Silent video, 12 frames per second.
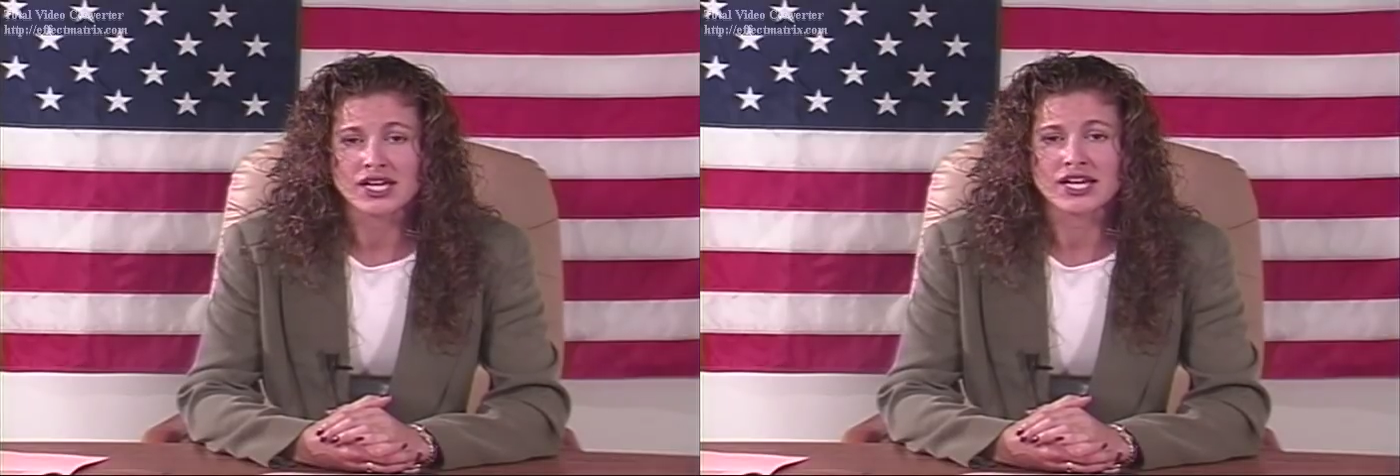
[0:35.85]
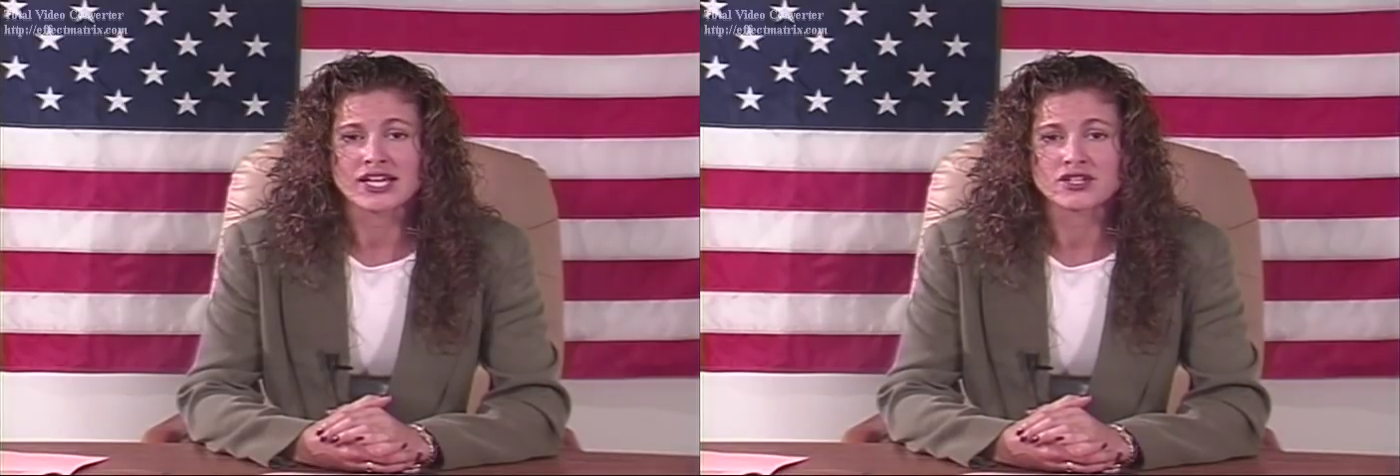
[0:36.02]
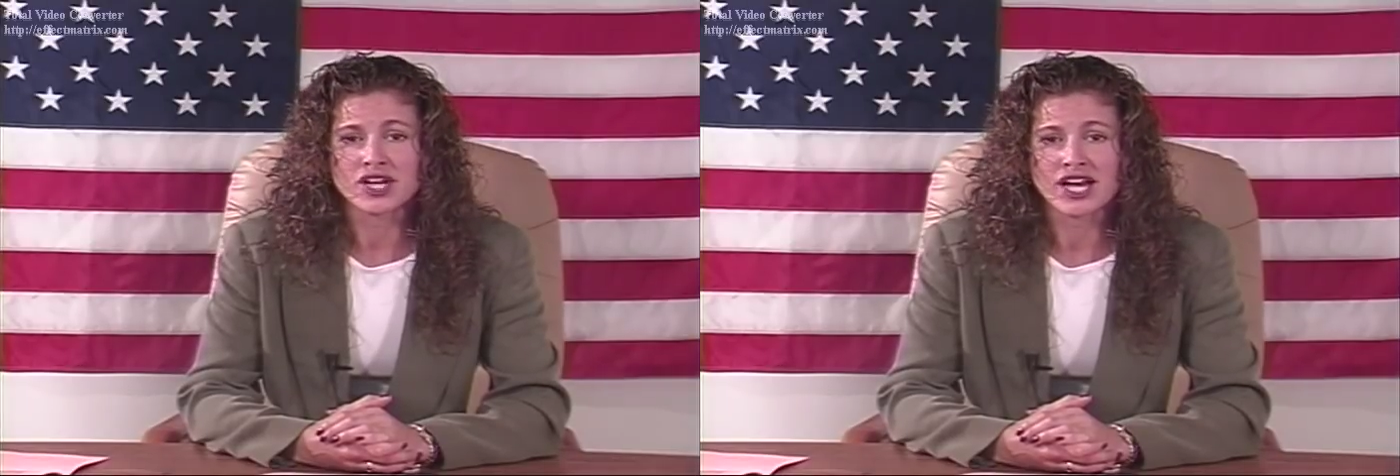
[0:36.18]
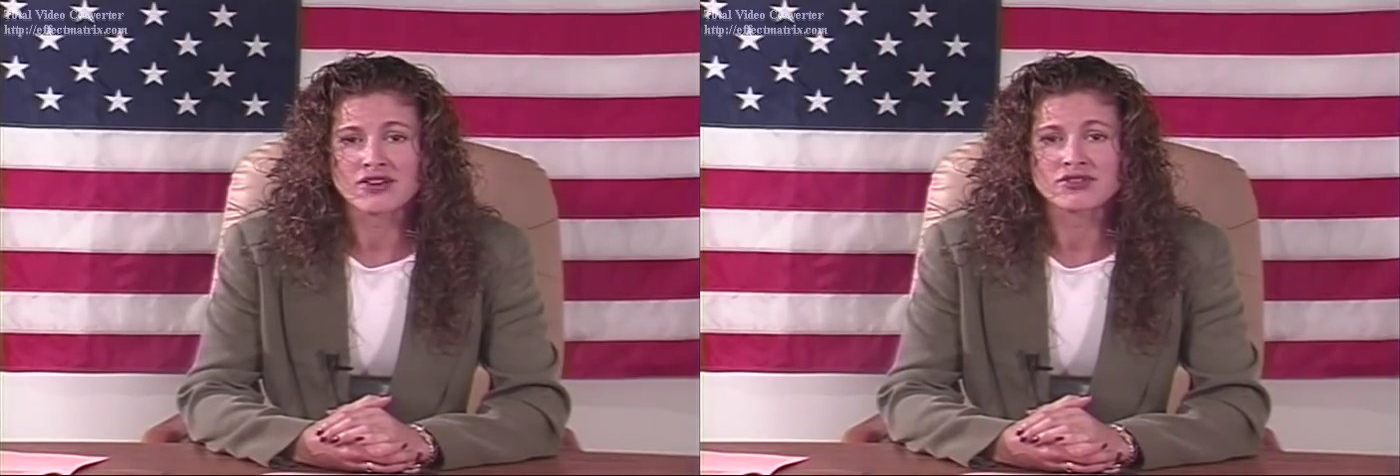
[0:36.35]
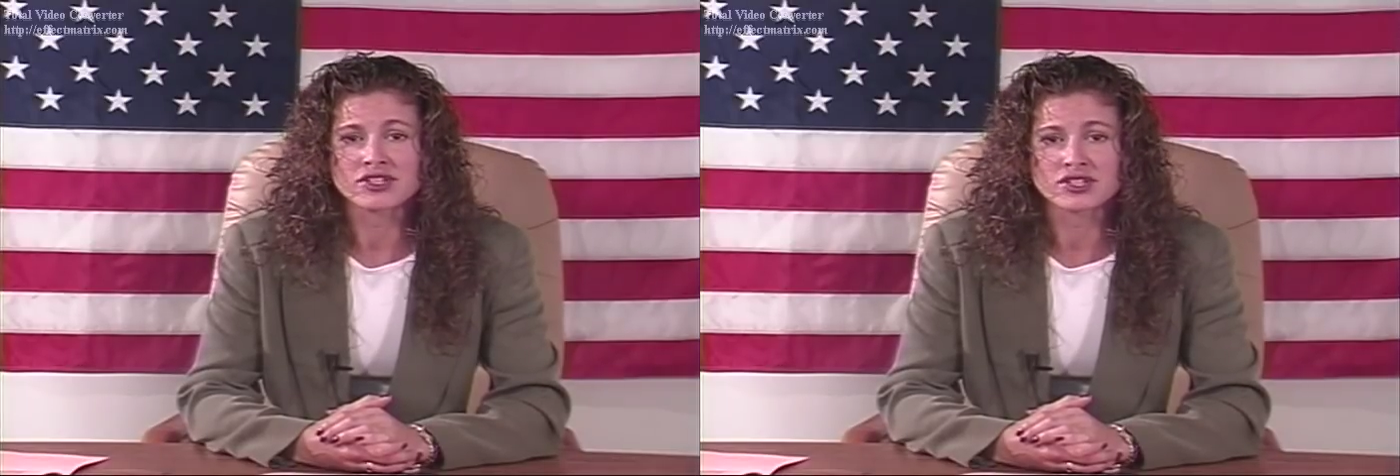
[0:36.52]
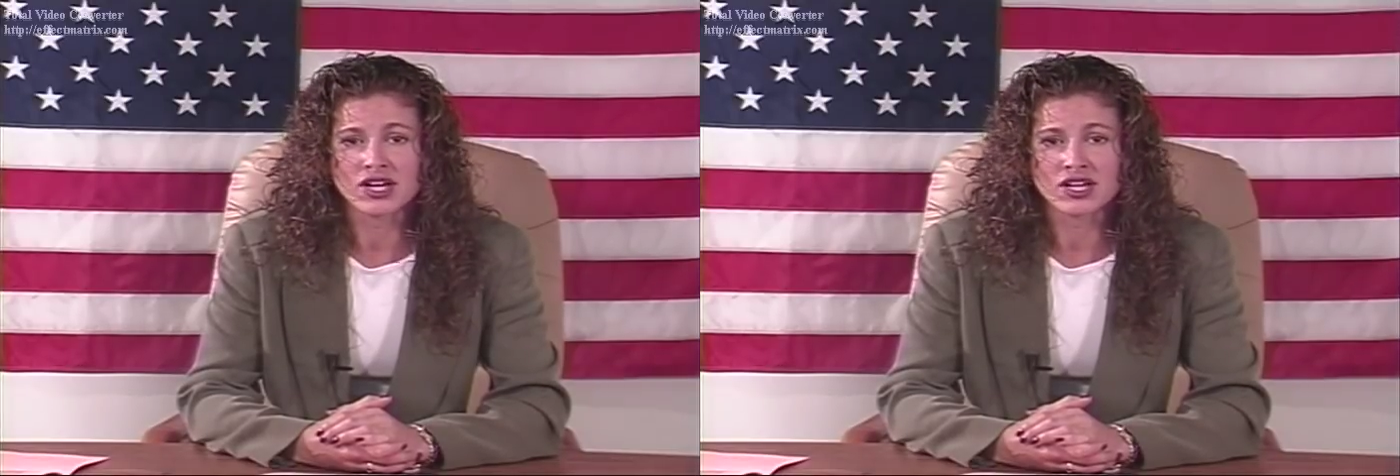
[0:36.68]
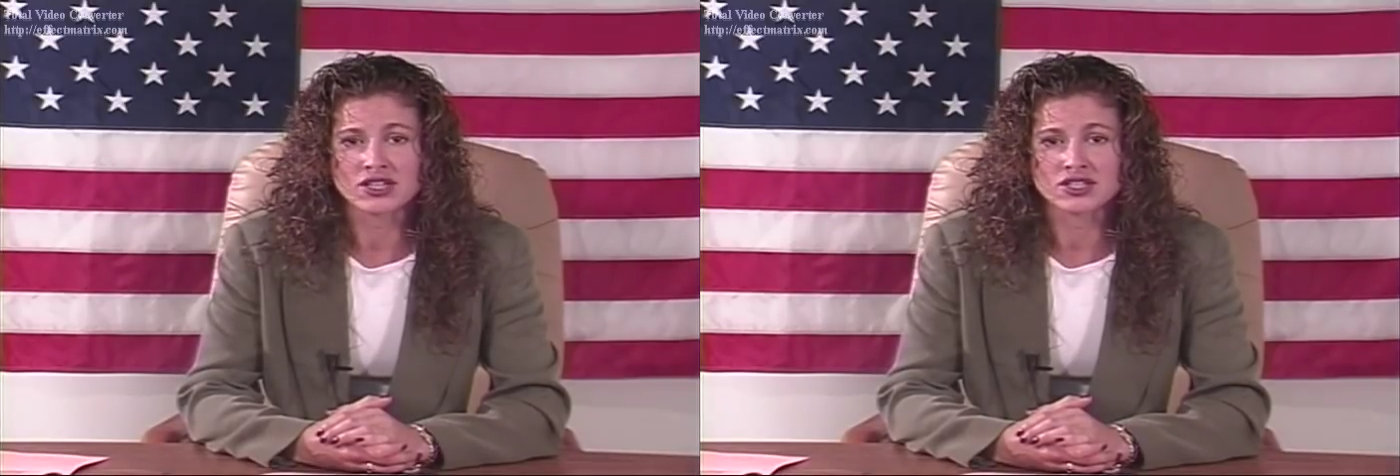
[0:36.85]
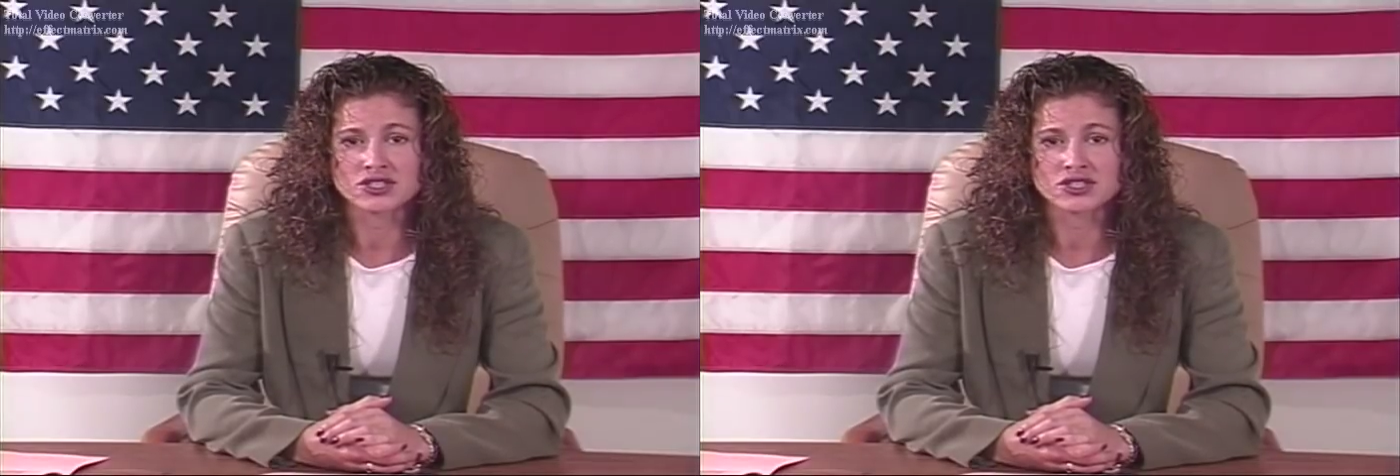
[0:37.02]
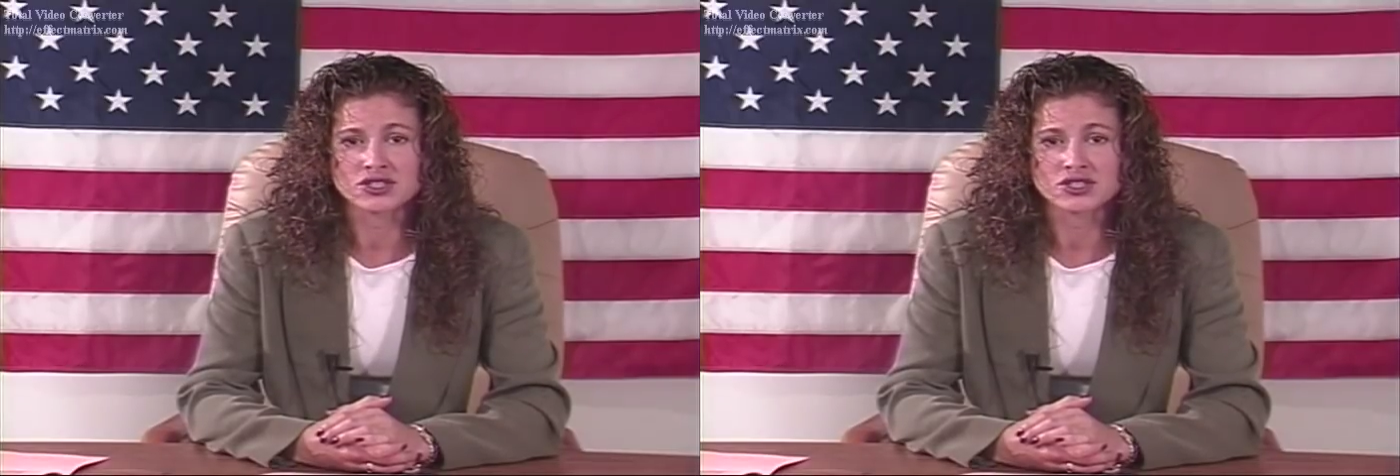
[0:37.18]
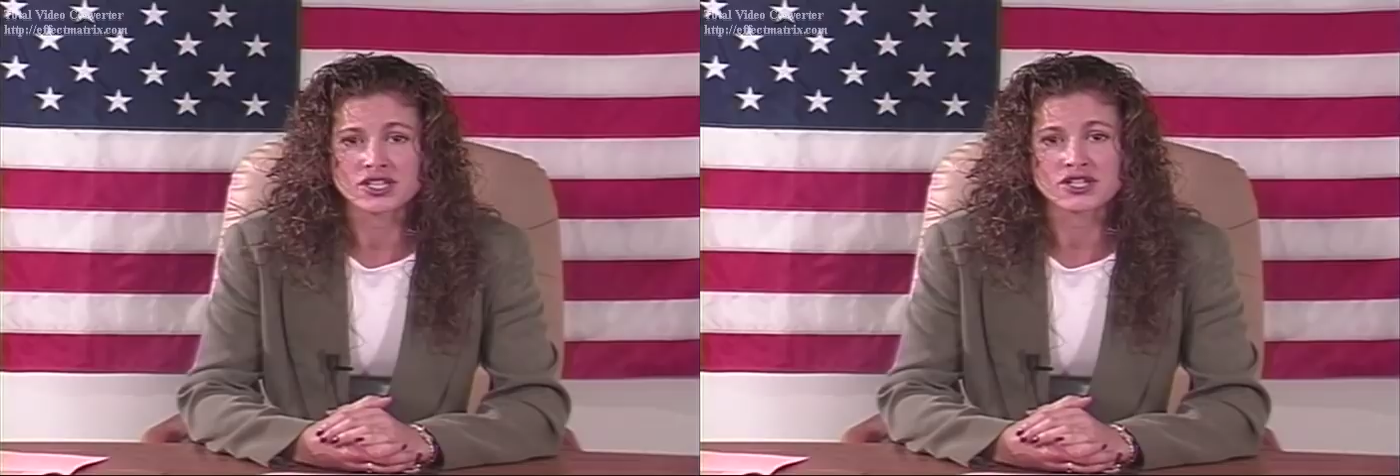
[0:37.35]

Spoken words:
and having knowledge and